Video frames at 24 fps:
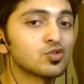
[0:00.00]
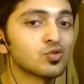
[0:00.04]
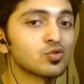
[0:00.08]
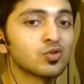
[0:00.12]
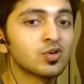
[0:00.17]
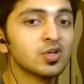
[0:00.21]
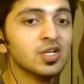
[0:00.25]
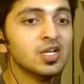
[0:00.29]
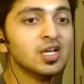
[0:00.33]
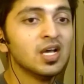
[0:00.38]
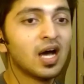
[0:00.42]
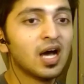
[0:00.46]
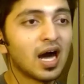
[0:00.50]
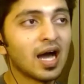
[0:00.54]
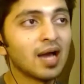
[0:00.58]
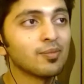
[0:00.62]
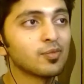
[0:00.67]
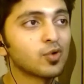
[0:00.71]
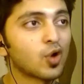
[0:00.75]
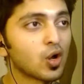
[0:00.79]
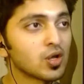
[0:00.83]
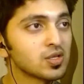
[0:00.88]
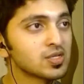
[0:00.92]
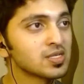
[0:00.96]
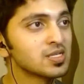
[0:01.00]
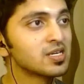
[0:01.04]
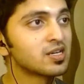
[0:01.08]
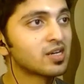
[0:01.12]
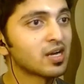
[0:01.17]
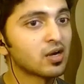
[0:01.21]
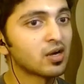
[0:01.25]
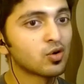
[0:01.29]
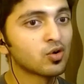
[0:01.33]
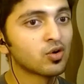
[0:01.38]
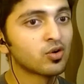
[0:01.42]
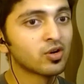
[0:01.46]
So I'm constantly
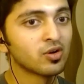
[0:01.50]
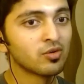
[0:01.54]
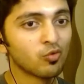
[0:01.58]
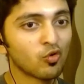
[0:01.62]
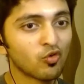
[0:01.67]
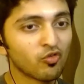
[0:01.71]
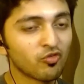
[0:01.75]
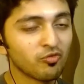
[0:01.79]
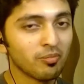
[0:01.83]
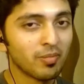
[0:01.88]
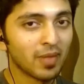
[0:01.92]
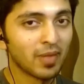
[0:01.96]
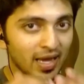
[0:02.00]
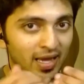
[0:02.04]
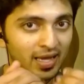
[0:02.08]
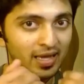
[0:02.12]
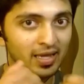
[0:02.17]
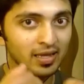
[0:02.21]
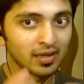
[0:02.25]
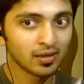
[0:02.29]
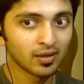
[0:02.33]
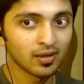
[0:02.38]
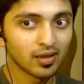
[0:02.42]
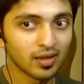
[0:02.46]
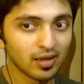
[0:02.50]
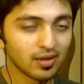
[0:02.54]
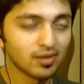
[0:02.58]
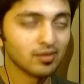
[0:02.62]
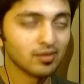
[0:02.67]
trying to remove my